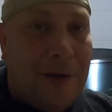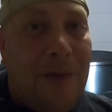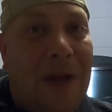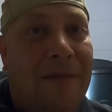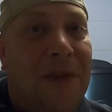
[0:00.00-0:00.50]

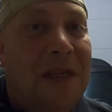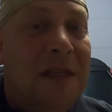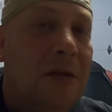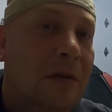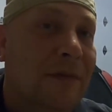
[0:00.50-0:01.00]
you, if
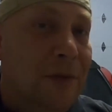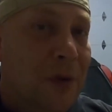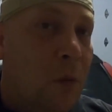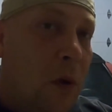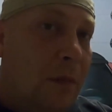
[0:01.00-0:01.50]
this is useful
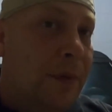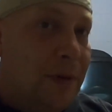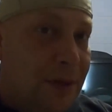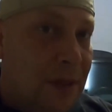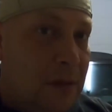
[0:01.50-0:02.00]
to one
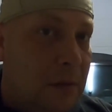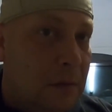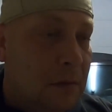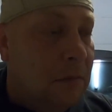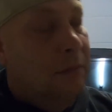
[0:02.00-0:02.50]
person,
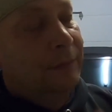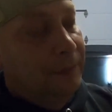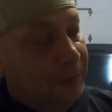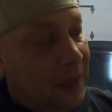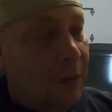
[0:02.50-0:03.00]

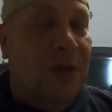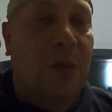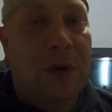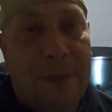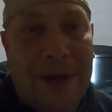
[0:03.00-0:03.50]
it was
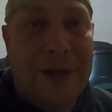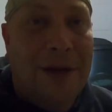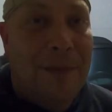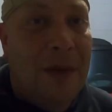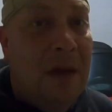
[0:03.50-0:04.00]
worth my
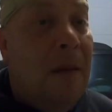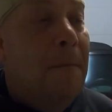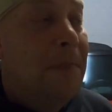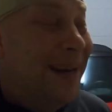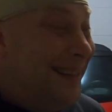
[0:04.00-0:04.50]
time.
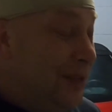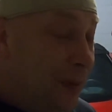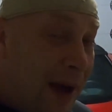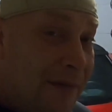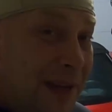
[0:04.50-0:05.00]
But I
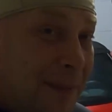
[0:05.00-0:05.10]
do have